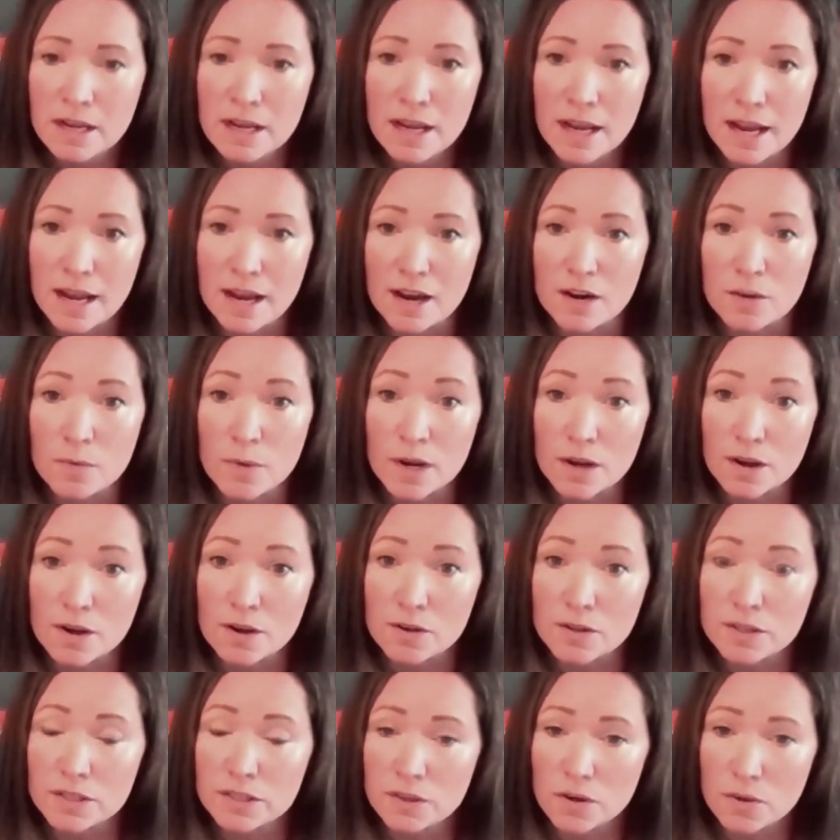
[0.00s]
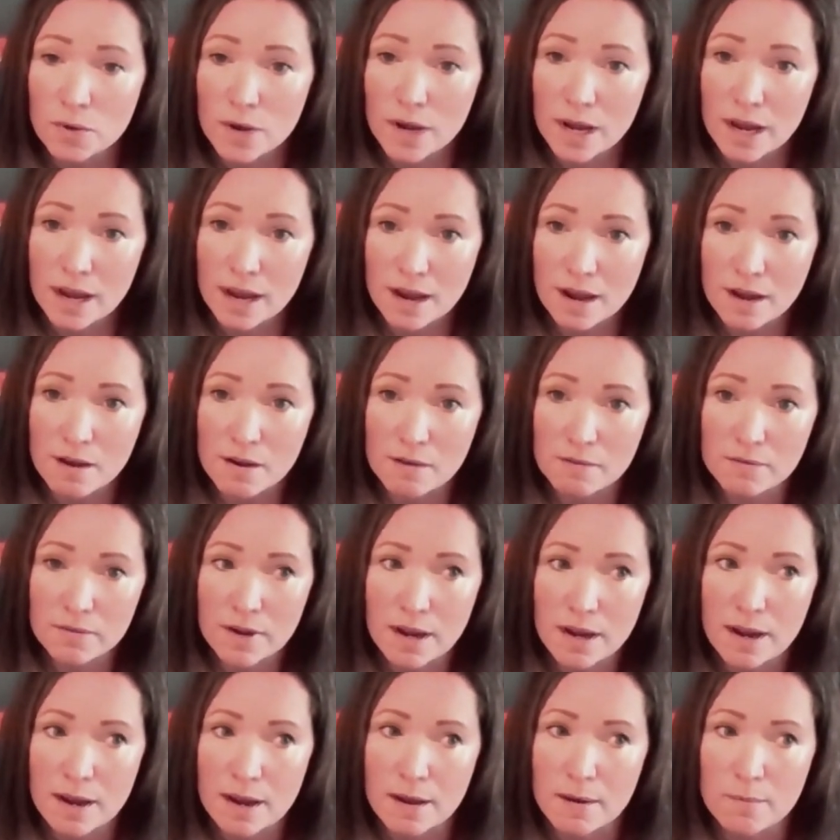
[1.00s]
And we also have,
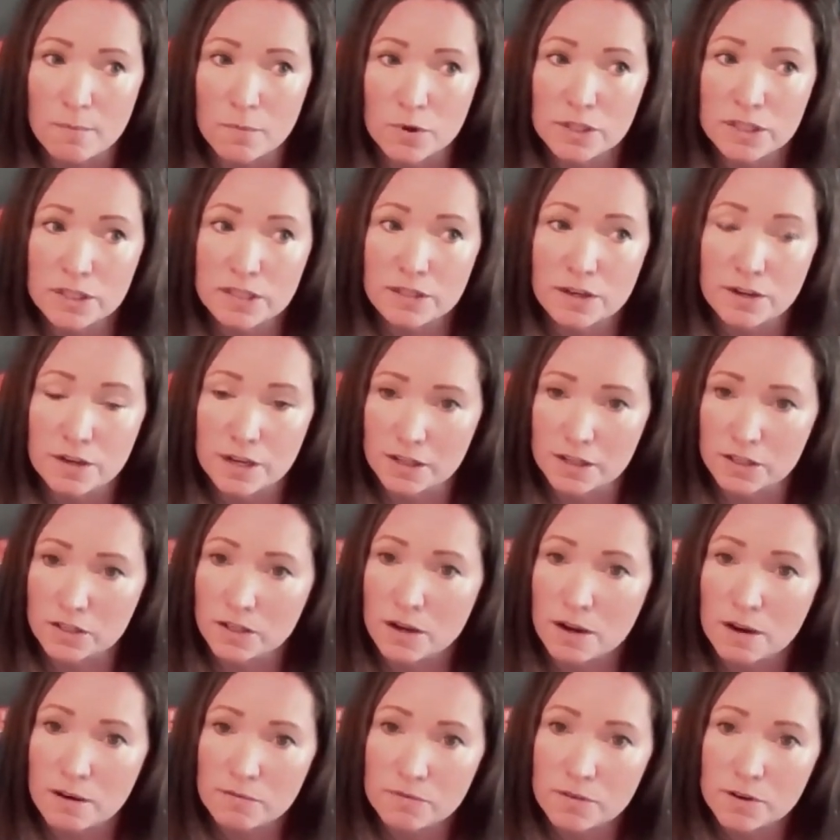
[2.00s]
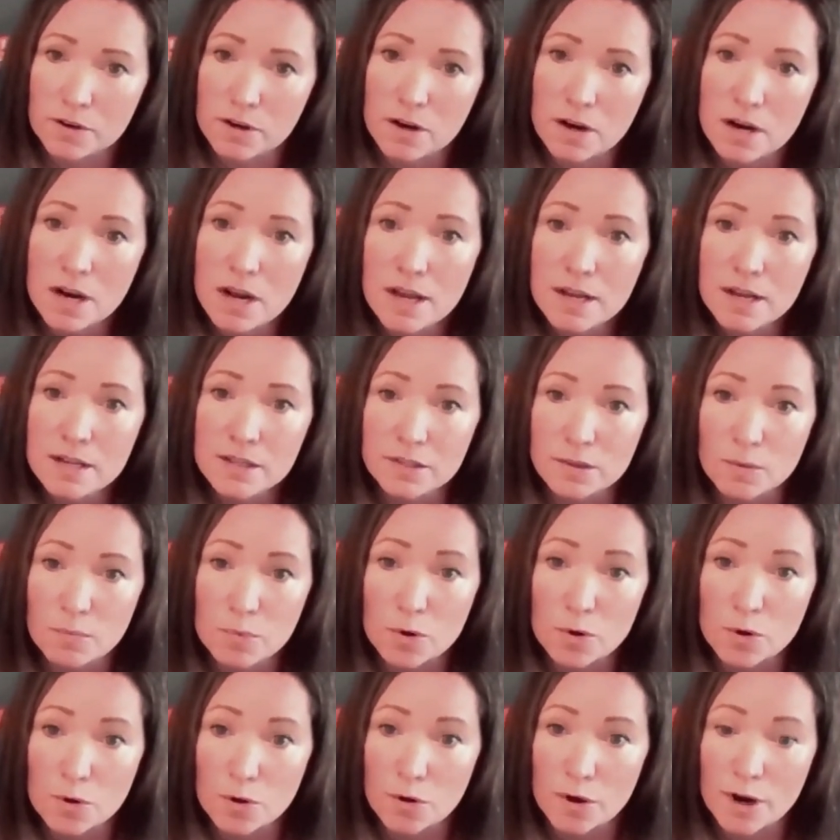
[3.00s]
um, we're starting to offer some
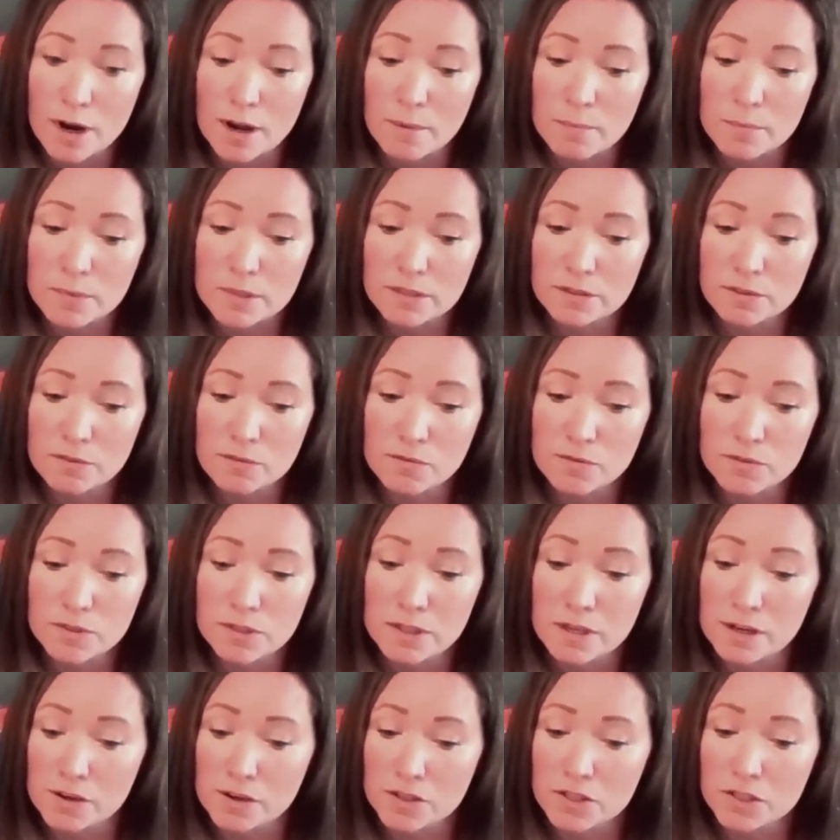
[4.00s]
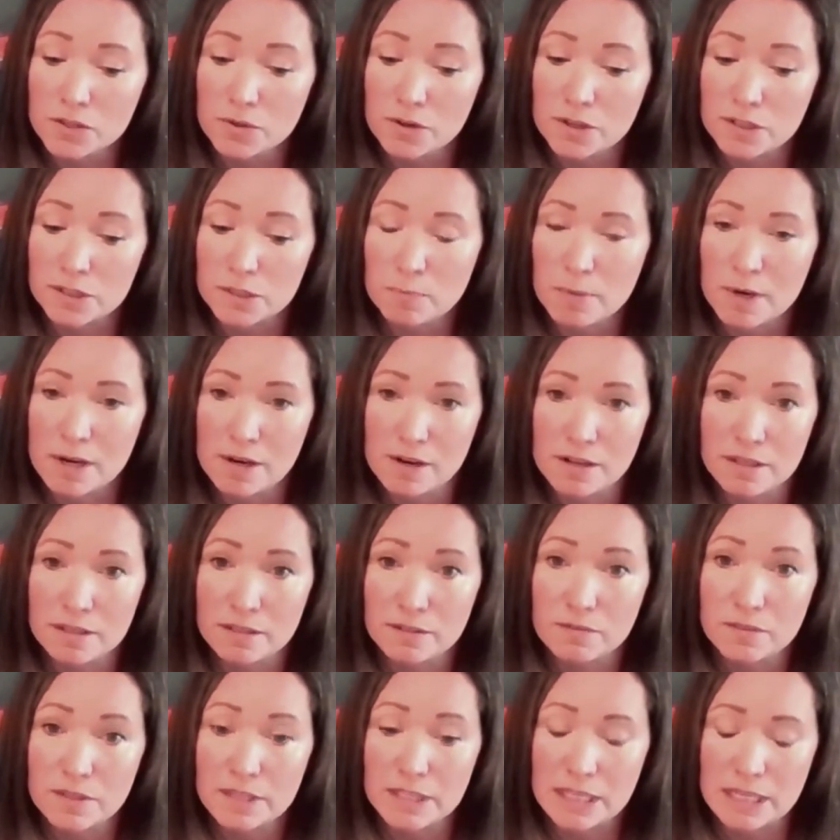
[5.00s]
programs geared towards parents
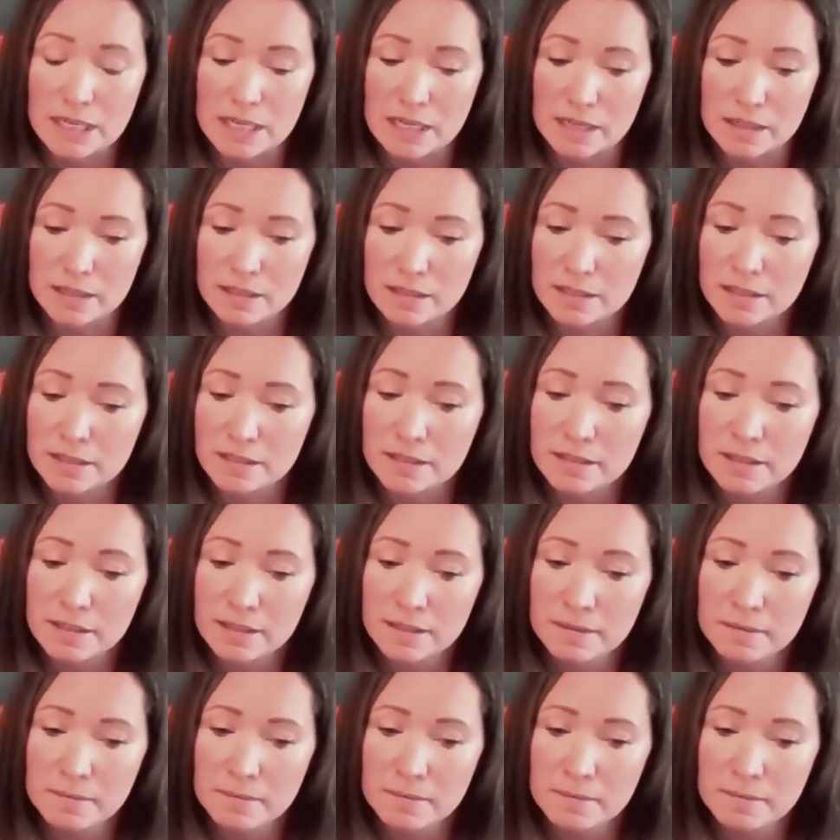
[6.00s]
of teens.